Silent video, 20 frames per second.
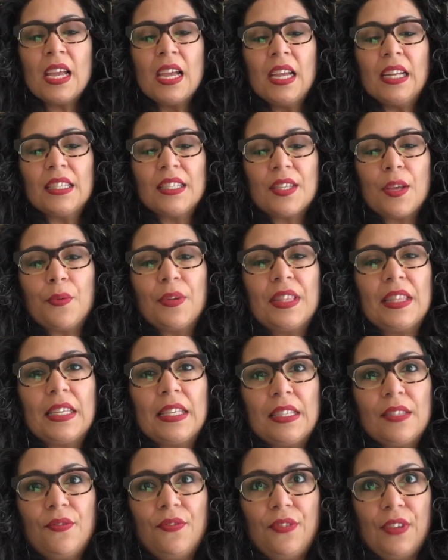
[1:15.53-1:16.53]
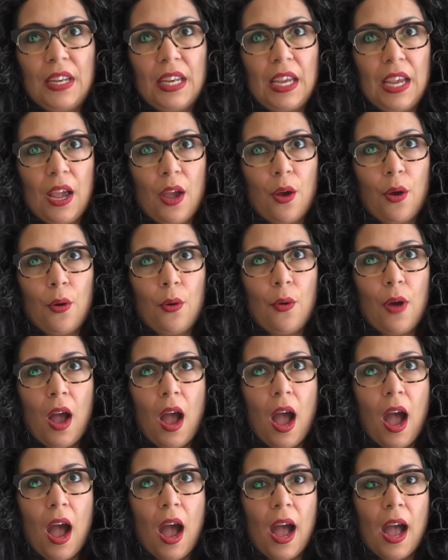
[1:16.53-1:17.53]
And so in this video,
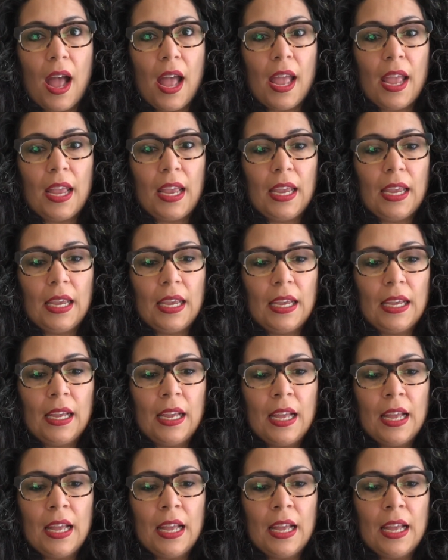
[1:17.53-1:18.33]
I